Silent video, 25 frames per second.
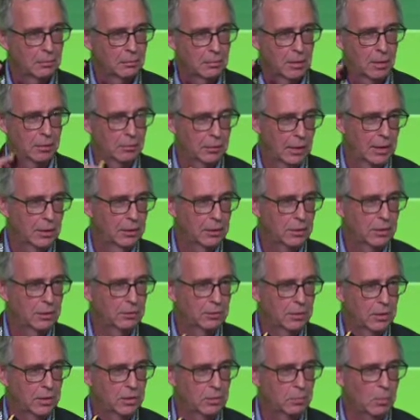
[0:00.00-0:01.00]
a
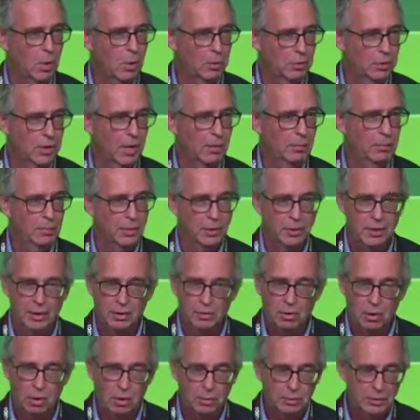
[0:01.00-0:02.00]
relatively small number, they're
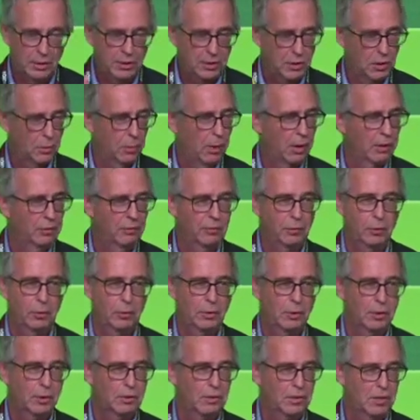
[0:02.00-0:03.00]
already quite
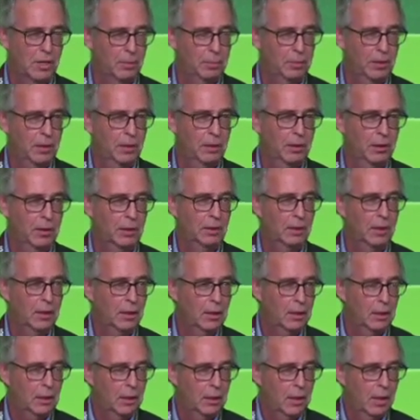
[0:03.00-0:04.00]
focused. Typically,
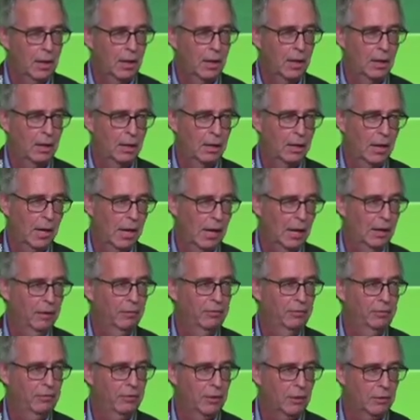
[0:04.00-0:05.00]

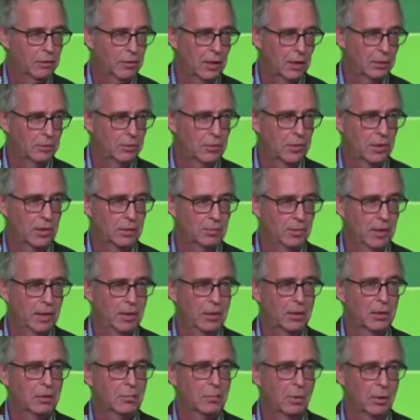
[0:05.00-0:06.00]
half are down to the
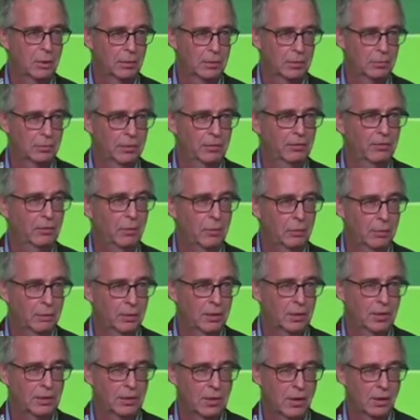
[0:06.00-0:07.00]
make and model before
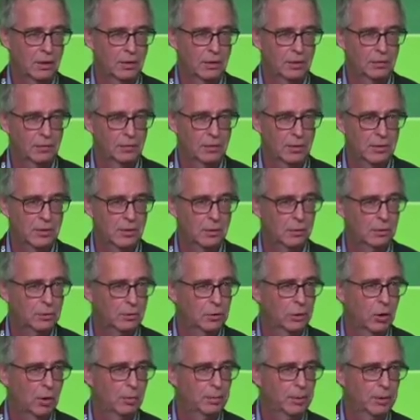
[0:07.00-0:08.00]
they start their physical
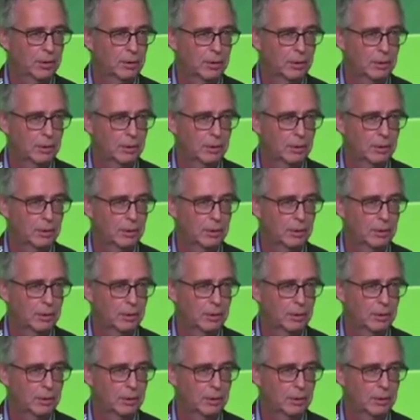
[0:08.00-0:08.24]
shopping.